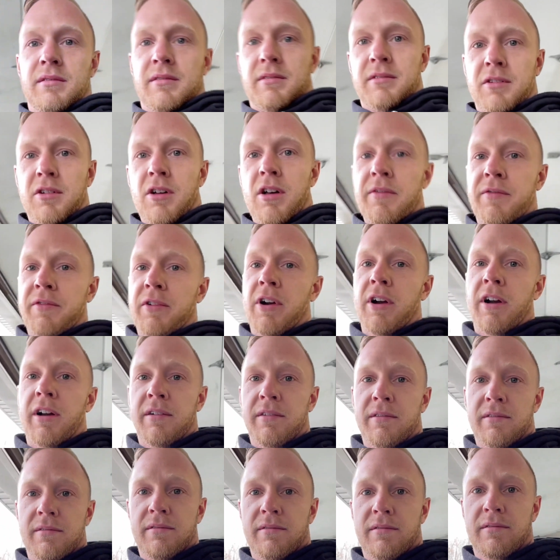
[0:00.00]
Golf
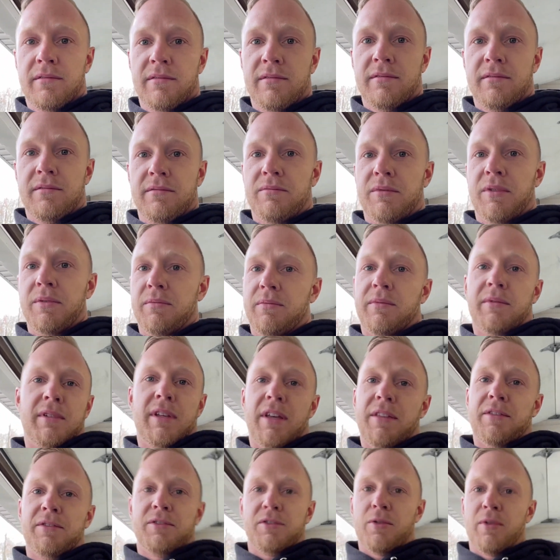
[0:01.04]
cart,
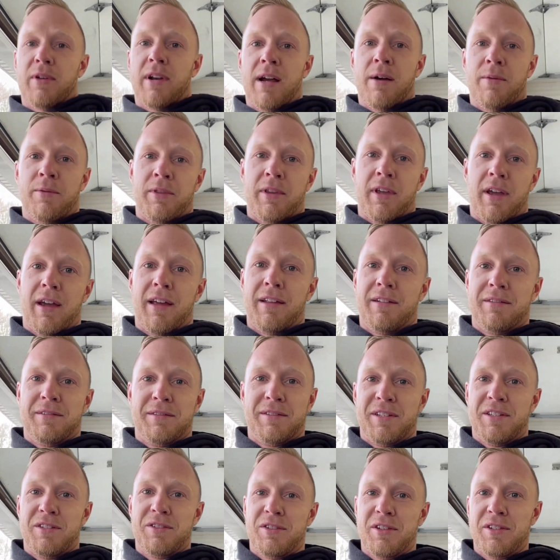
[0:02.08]
nothing's going on with that.
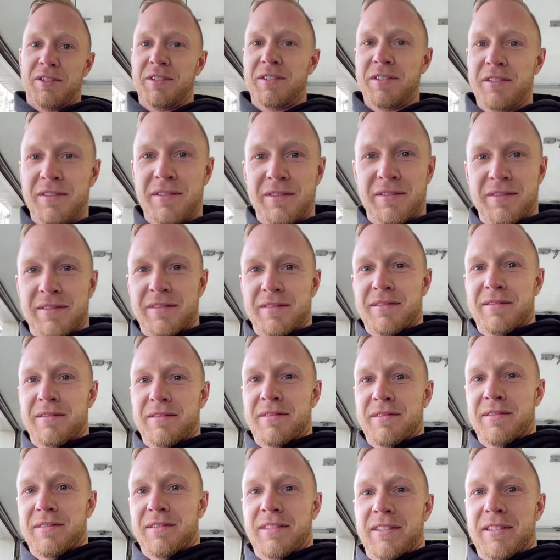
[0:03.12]
It's
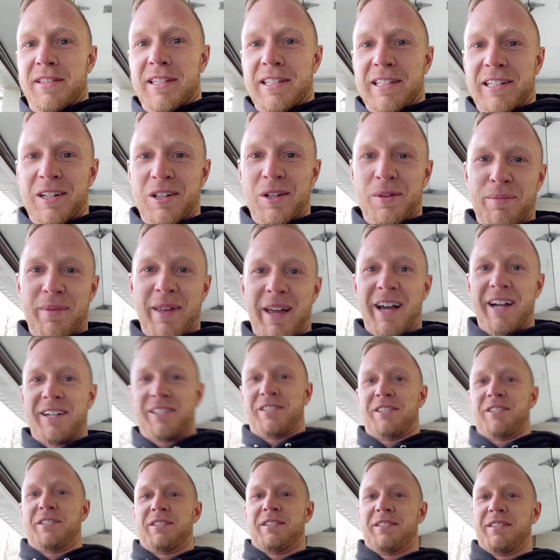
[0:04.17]
a little
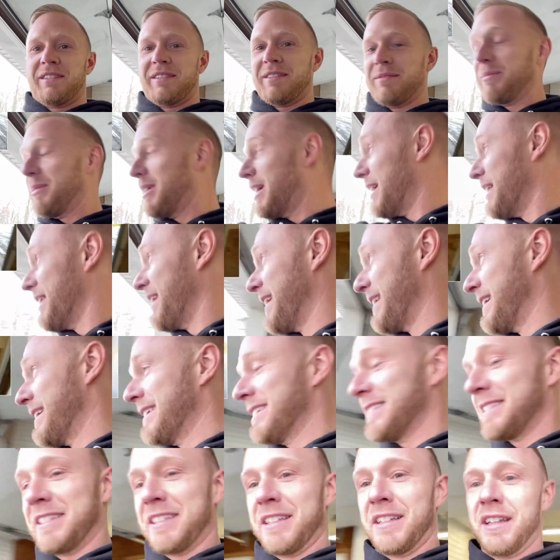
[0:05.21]
obnoxious, but I like it.
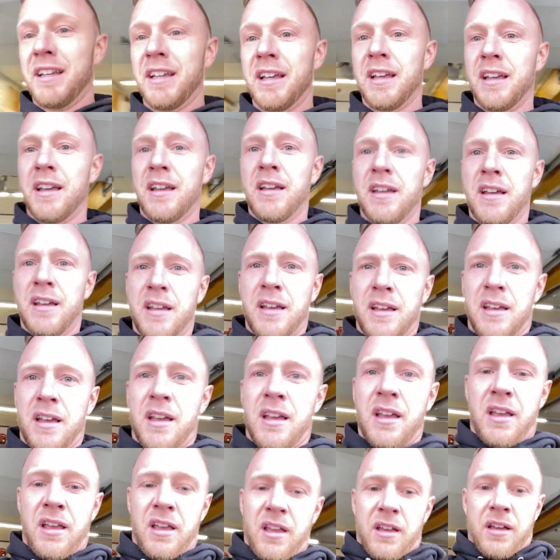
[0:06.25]

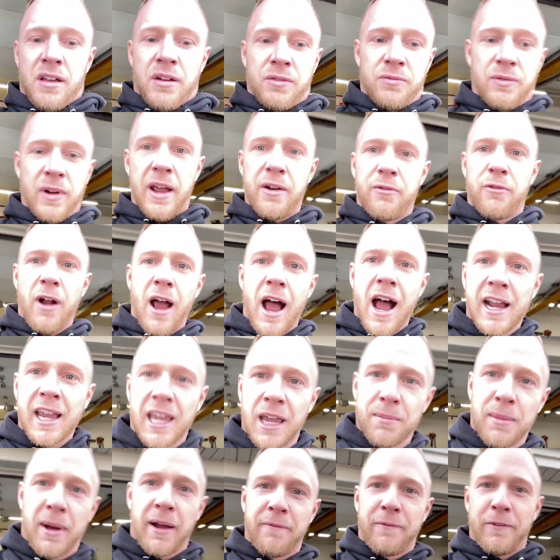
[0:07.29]
Red
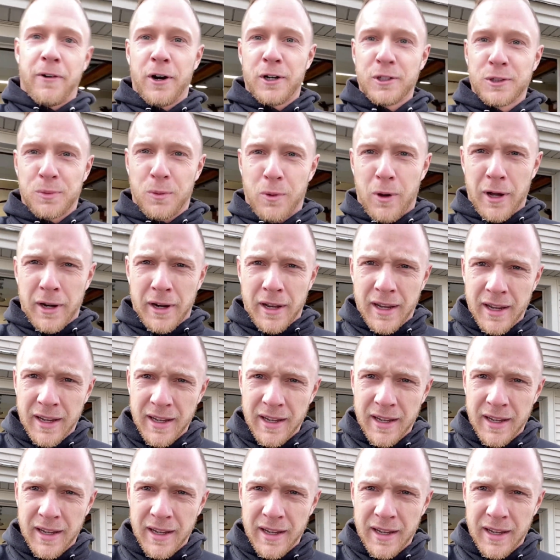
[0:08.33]
Rocket, my first one.